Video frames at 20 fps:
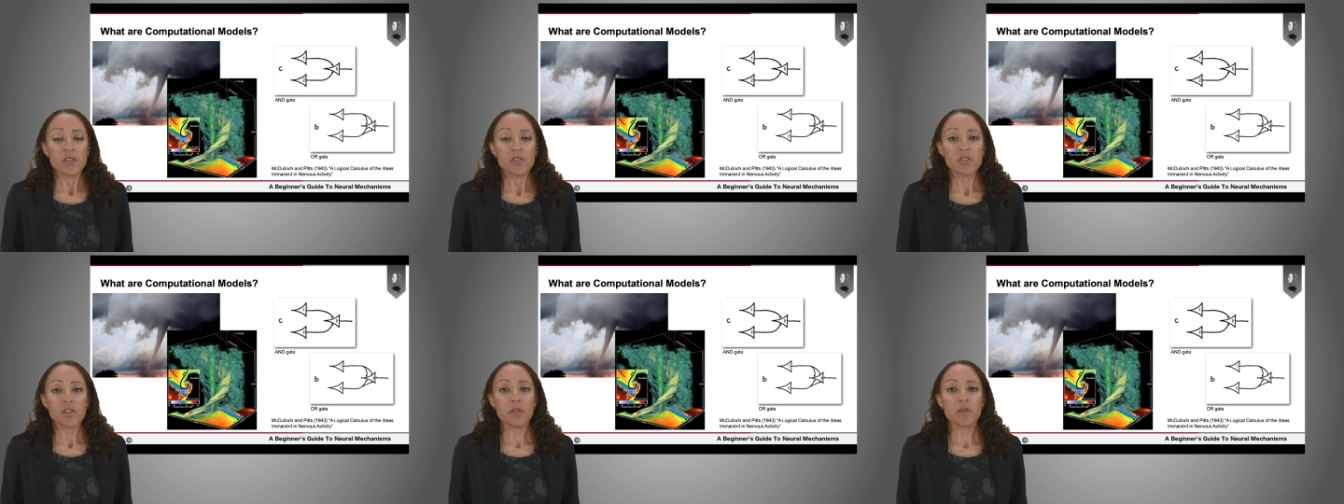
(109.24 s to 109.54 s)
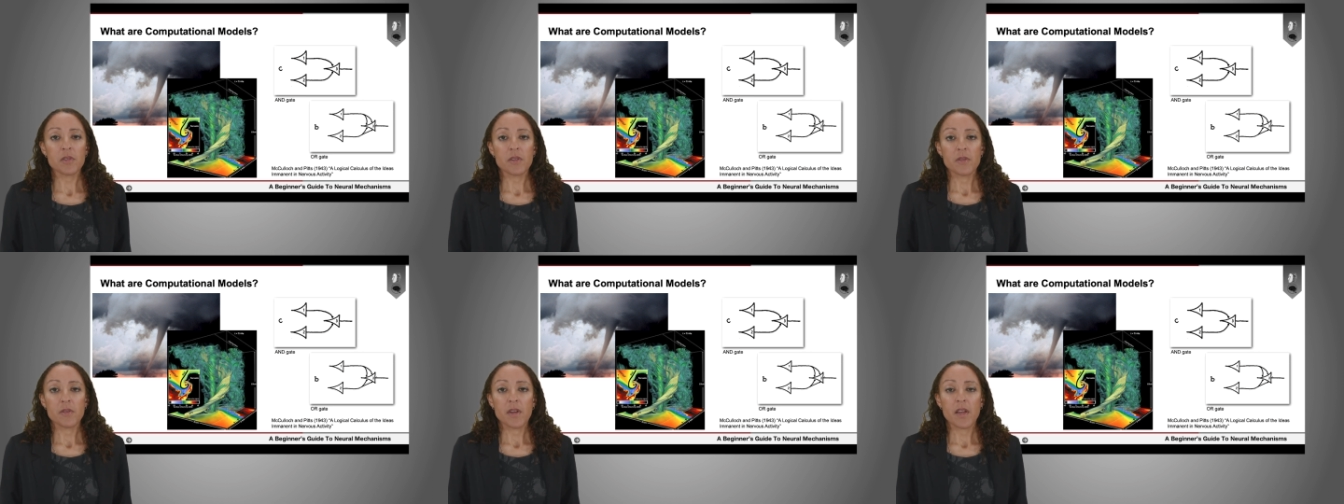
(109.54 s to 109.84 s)

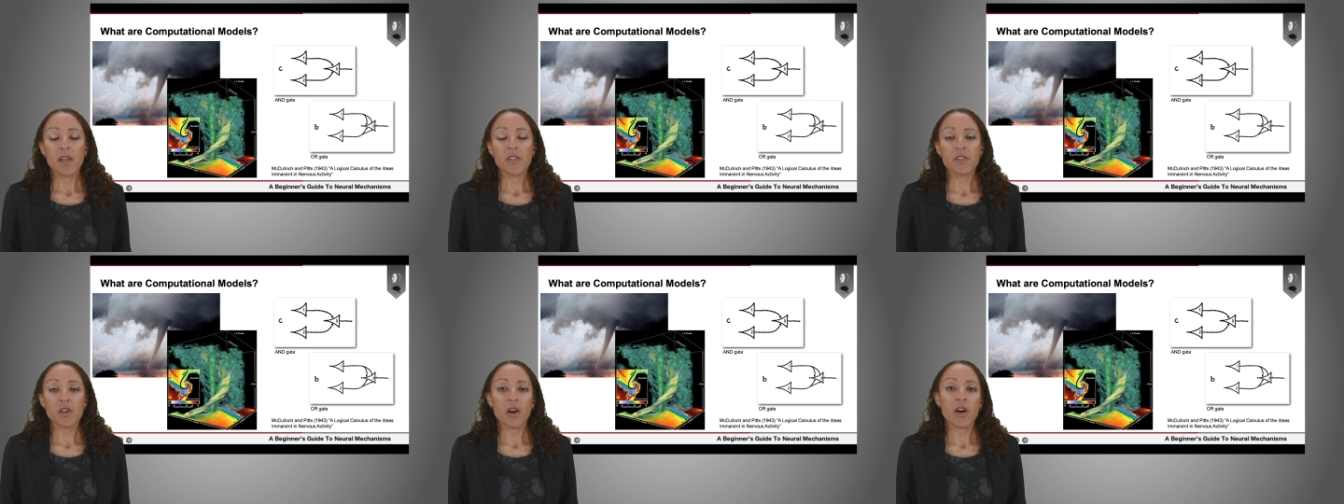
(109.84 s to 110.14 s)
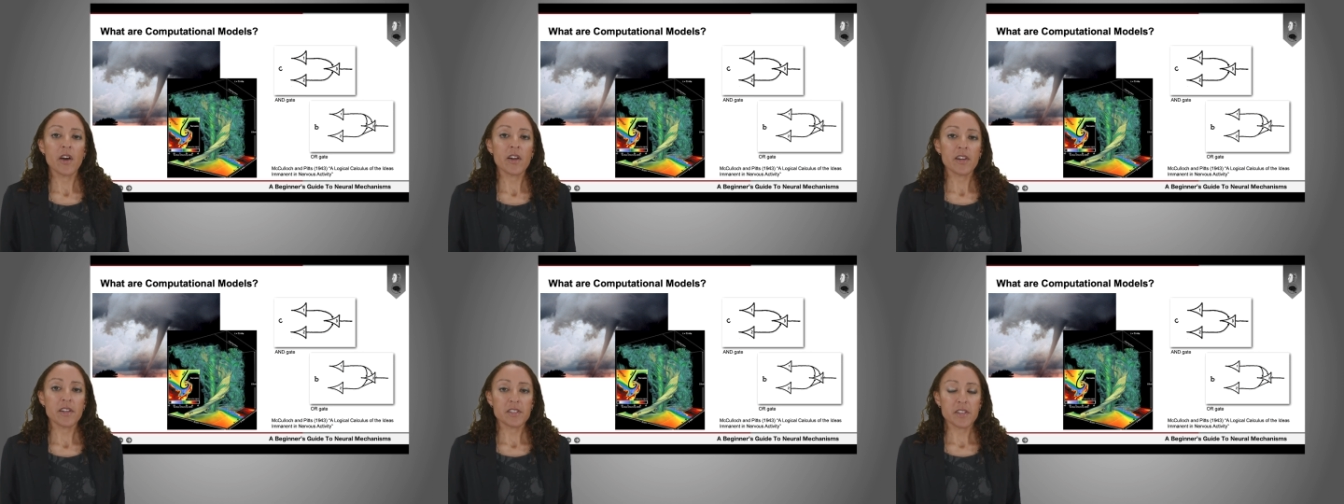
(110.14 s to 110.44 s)
So in
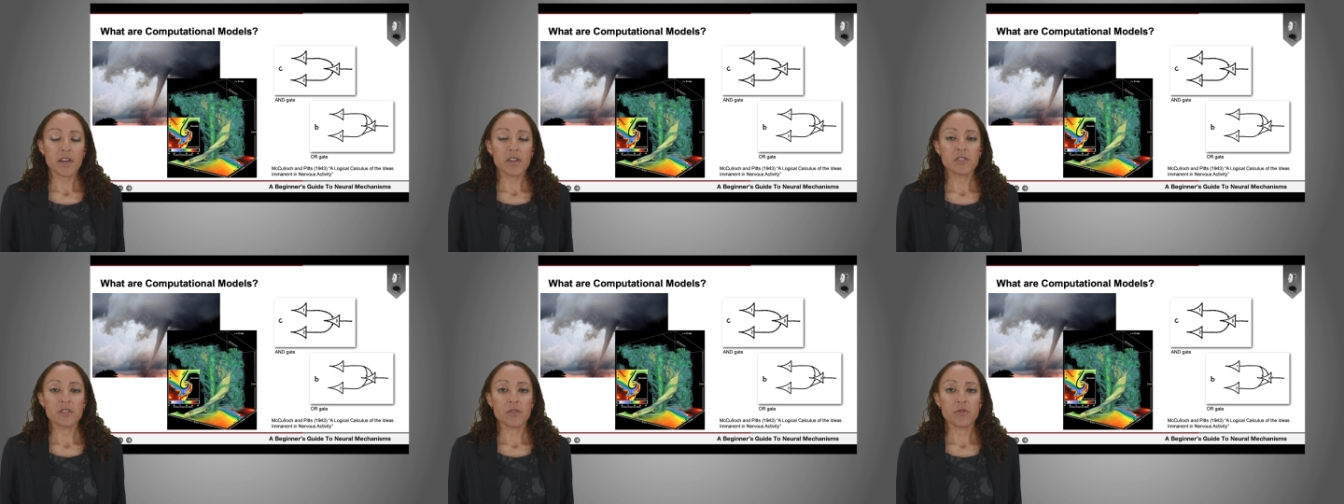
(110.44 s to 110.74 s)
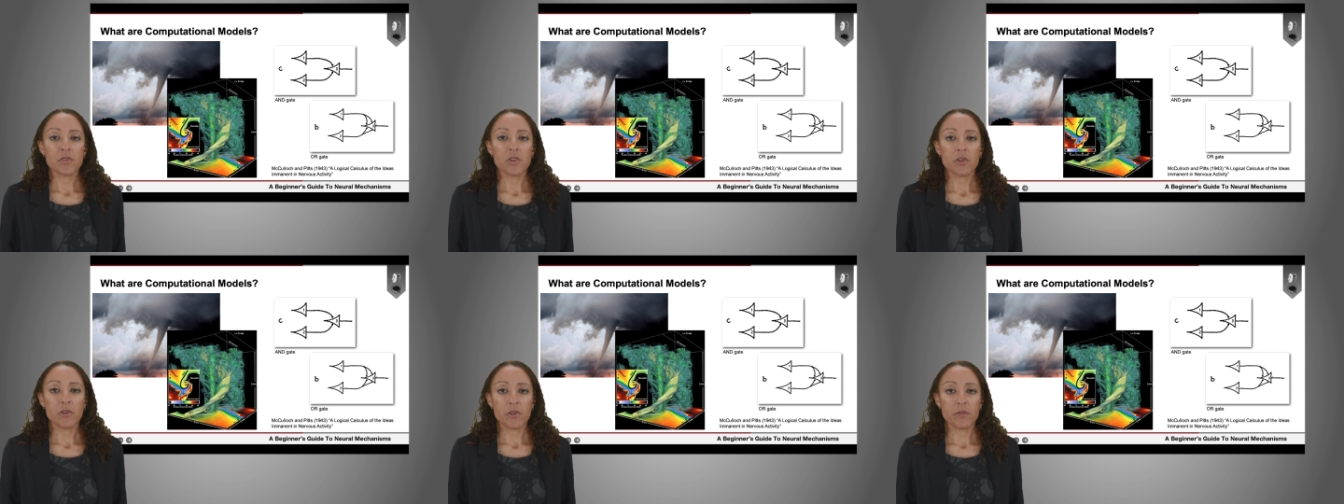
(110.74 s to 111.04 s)
the early days
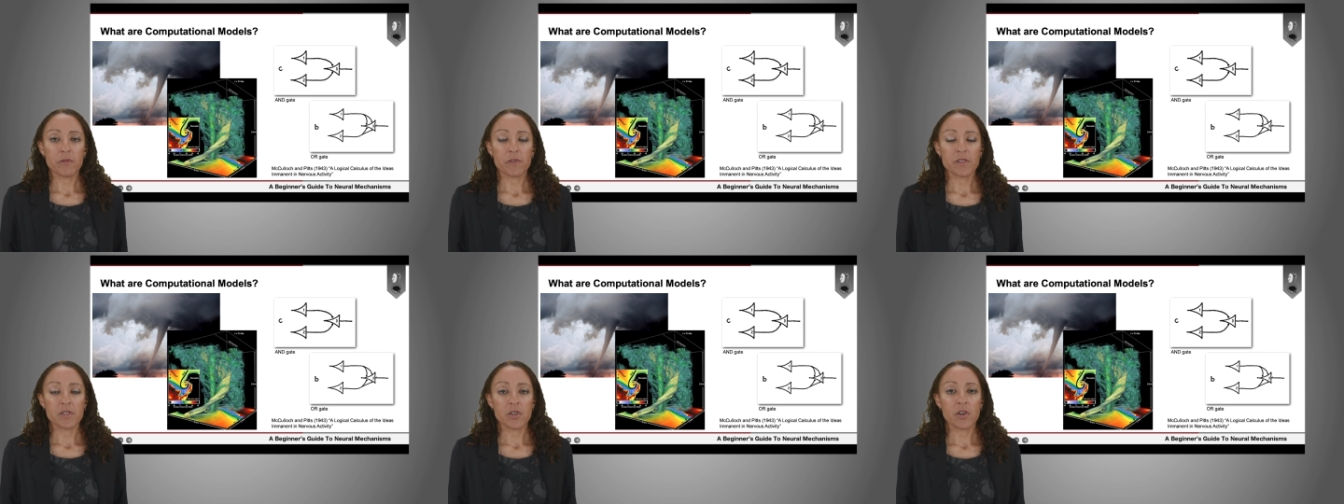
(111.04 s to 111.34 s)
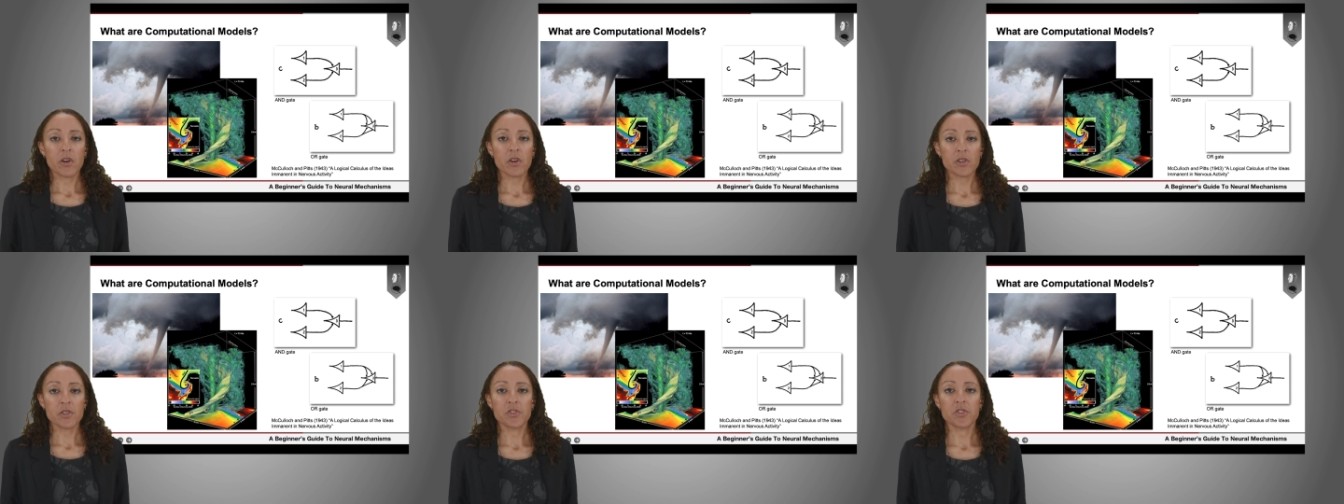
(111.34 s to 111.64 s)
of
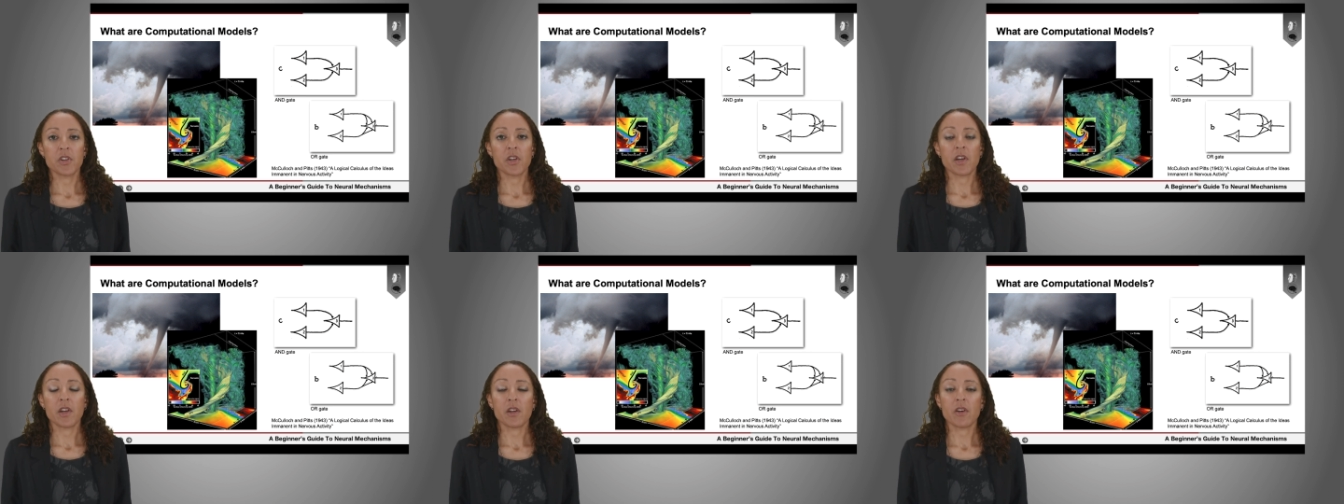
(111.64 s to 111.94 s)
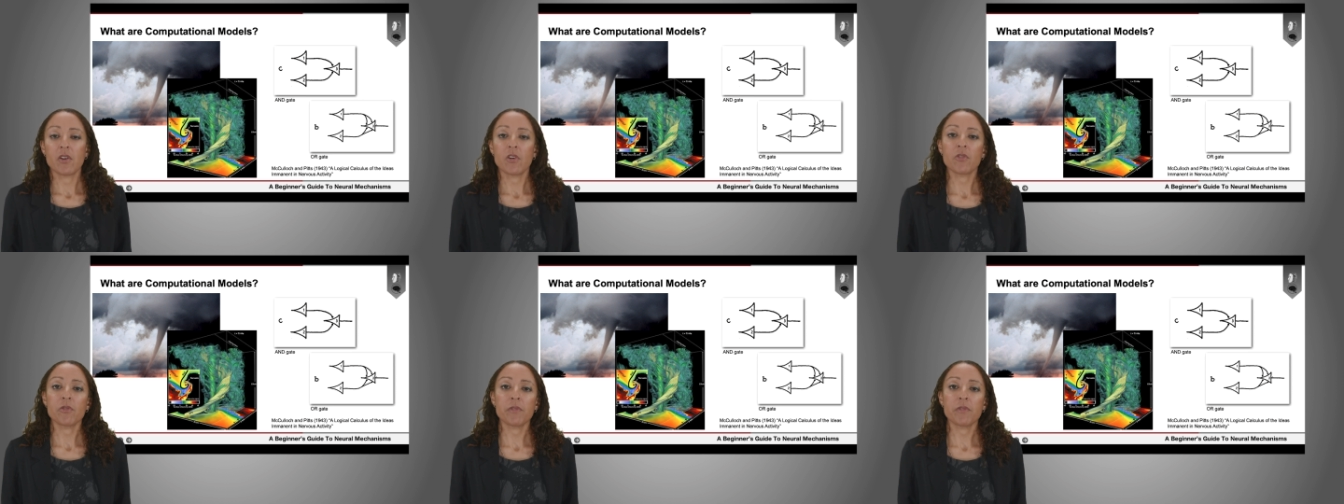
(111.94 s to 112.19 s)
neurophysiology,